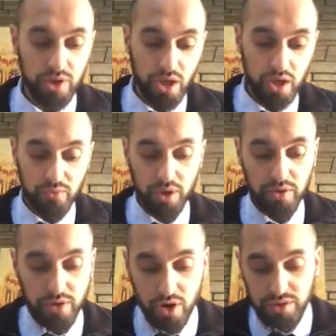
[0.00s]

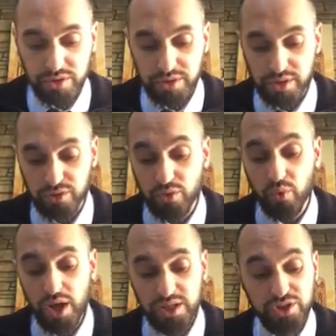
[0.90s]
one curse, the
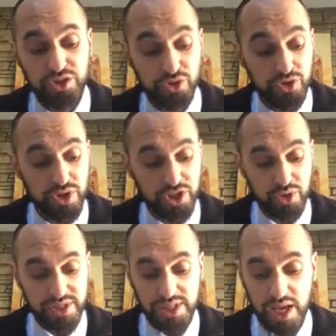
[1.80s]
way it's usually
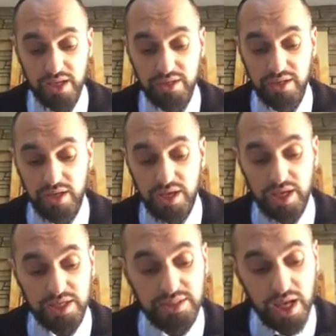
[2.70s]
translated
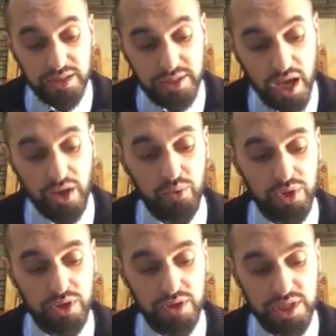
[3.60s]
is that
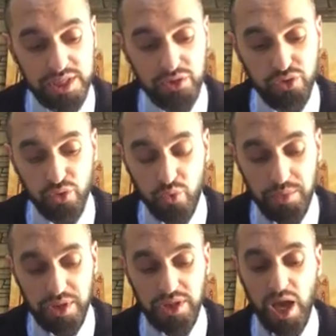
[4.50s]
he said to the
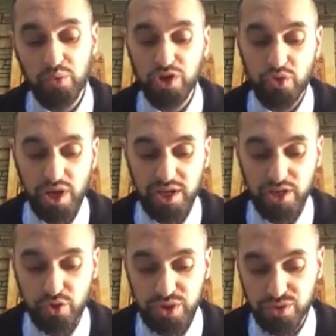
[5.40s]
women, I will greatly
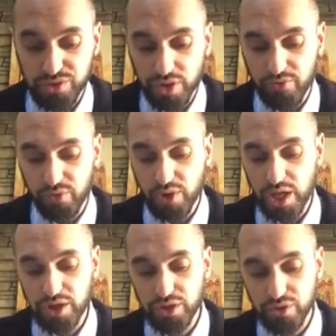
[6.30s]
increase your suffering
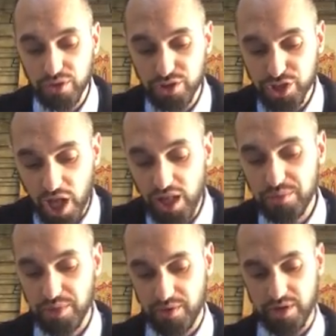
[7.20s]
and your
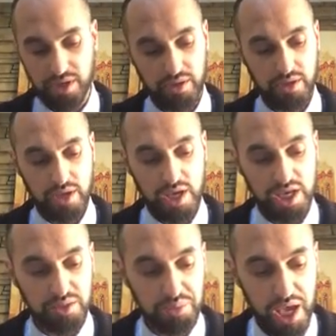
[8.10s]
childbearing.
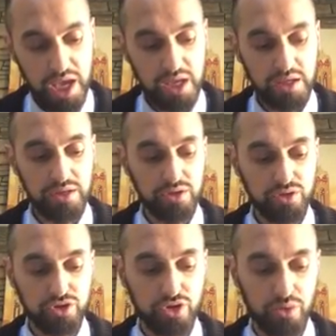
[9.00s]
In pain
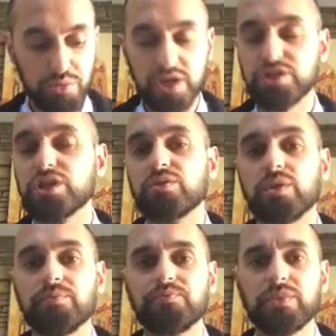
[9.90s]
you shall bear
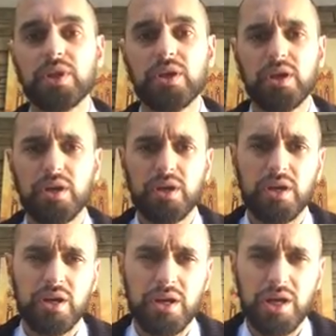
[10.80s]
children.
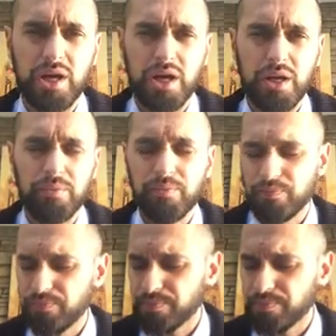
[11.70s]
The